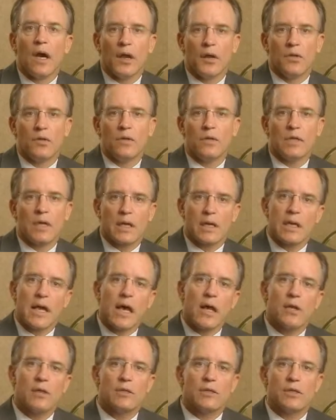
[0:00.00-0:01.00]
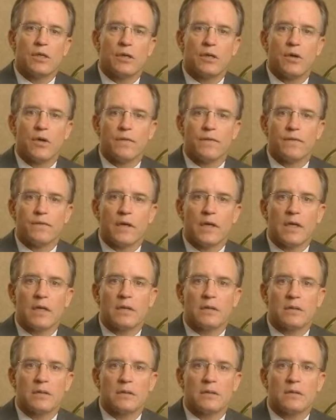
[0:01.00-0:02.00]
A new technology called
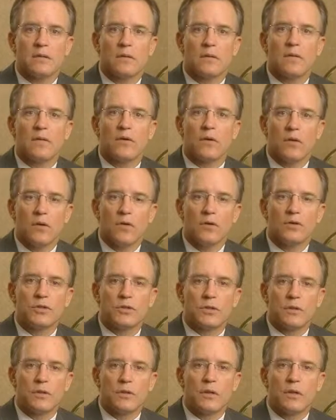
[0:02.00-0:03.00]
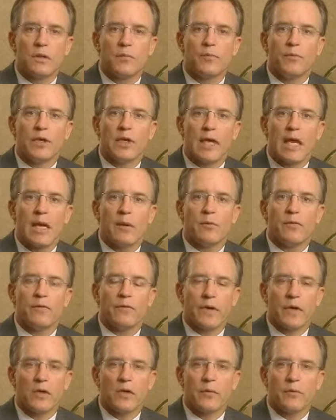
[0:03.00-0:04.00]
venous closure became
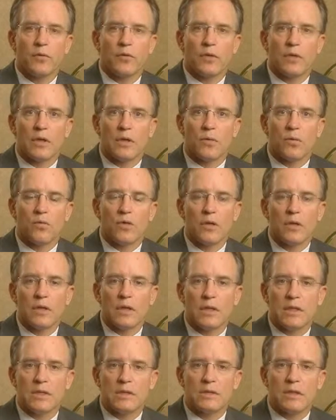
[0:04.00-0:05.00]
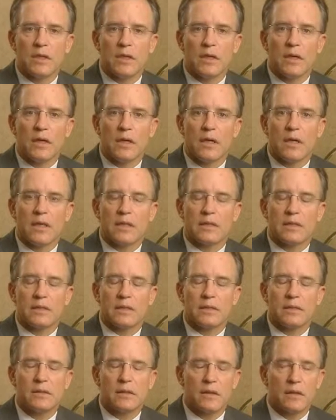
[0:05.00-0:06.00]
available and really is a
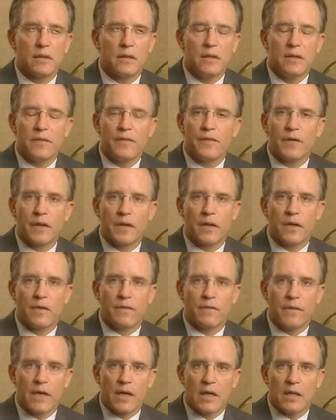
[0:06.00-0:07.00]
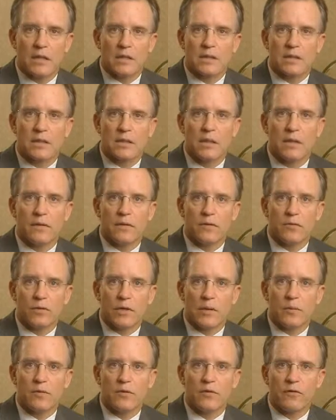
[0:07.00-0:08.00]
significant advance in the
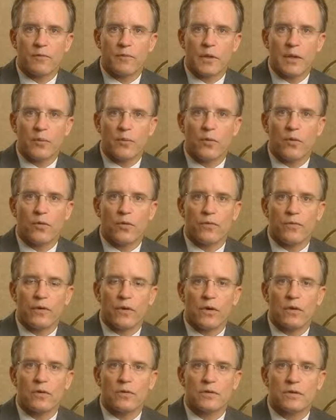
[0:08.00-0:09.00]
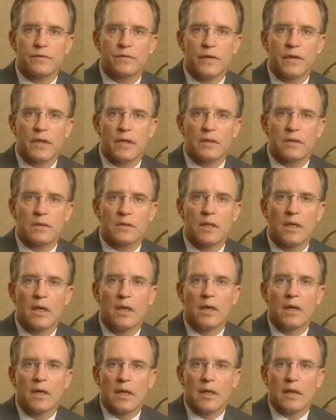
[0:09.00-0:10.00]
treatment of people with varicose veins.
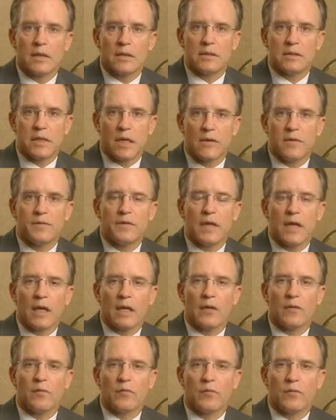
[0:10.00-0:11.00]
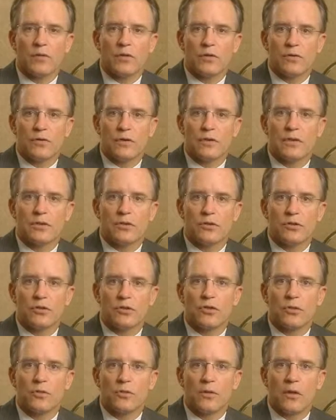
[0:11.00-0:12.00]
Instead of taking them to a
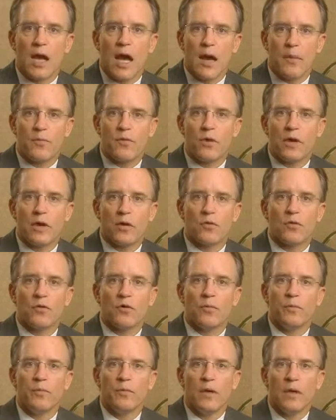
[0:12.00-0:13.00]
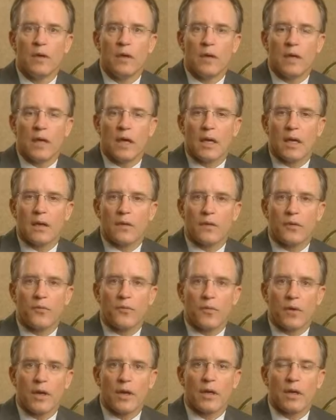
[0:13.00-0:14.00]
surgical operating room and
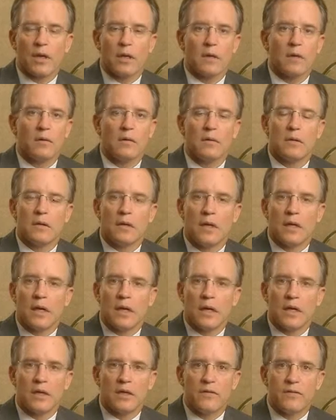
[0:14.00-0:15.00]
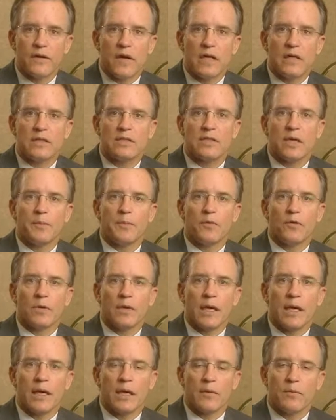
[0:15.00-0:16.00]
threading a device up their
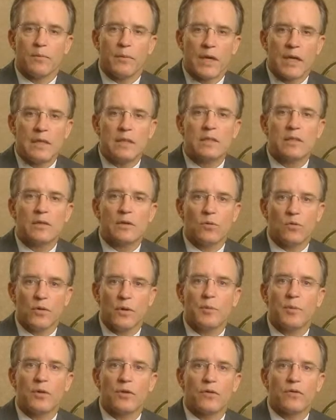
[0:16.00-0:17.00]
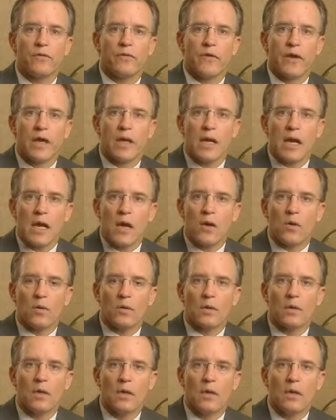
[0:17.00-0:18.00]
leg and basically ripping their vein
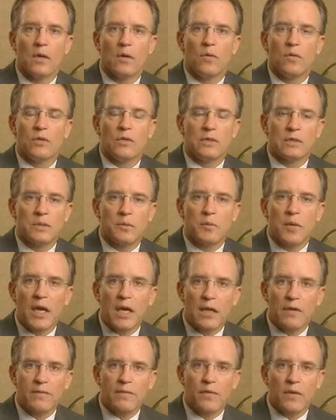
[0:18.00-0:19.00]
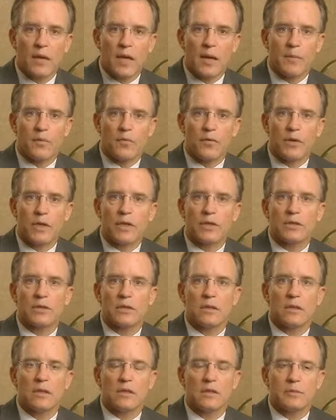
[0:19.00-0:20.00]
out, which is a painful
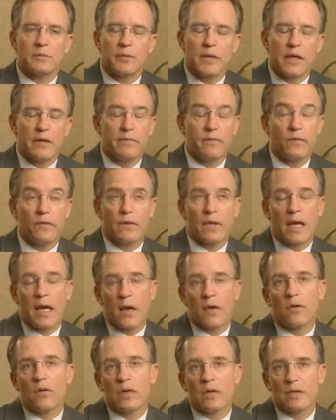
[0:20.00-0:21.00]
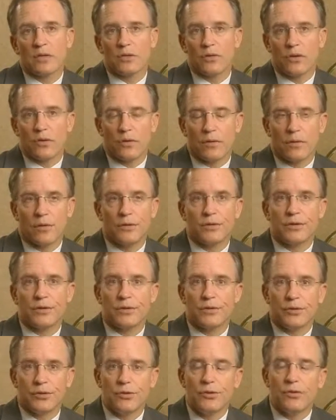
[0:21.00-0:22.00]
operation. It's painful not only to
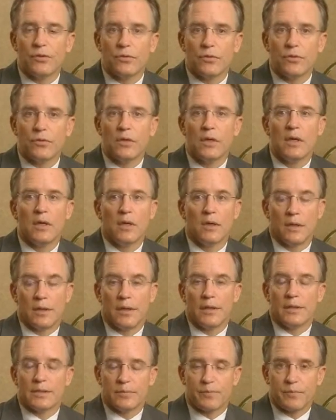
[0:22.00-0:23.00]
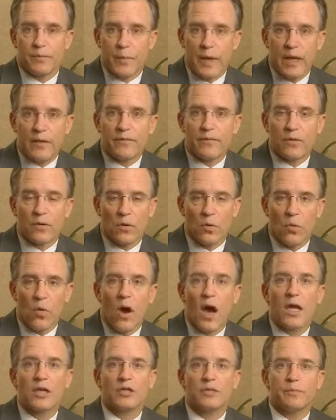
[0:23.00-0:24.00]
do, it's painful to
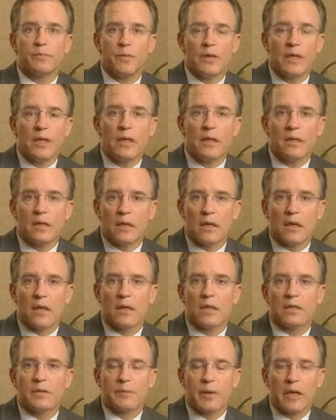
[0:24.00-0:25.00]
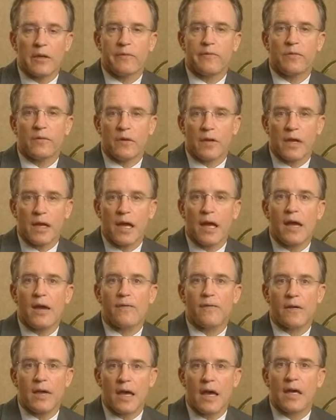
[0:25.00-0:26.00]
watch being done, it's painful to
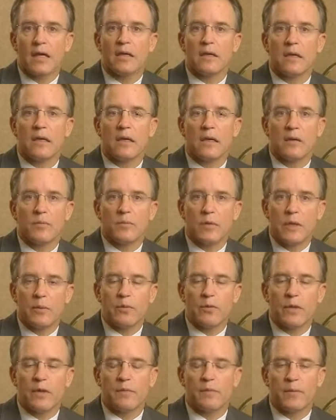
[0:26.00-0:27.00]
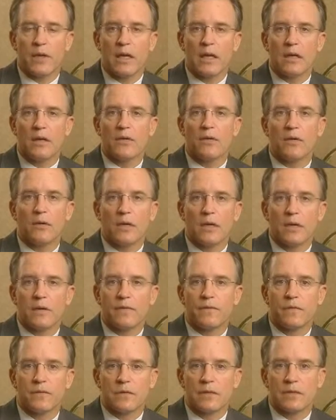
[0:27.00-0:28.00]
have had done, and people have pain in their
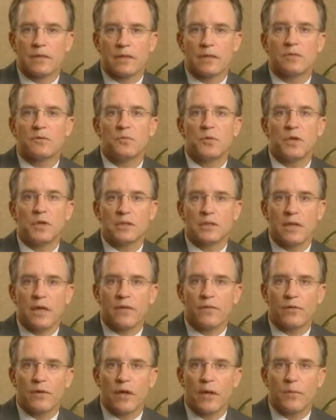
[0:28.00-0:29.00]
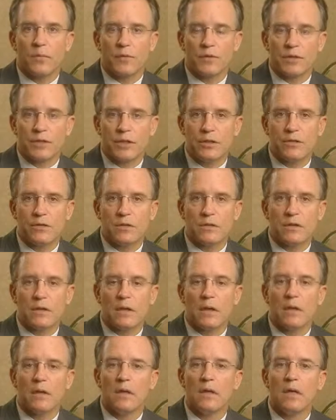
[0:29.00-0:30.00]
leg for 6 weeks after that procedure is
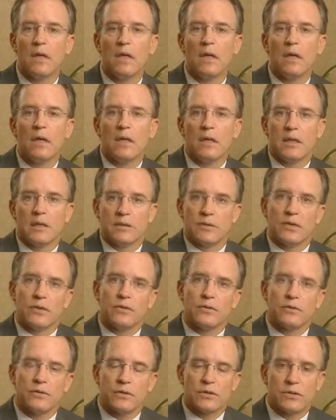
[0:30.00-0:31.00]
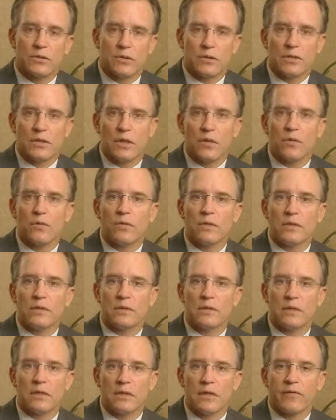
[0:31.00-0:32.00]
done. It's also associated with a
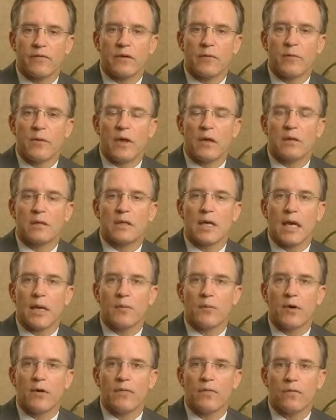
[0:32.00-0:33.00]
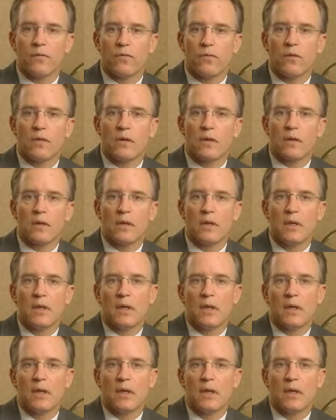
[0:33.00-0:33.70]
significant amount of time off of work.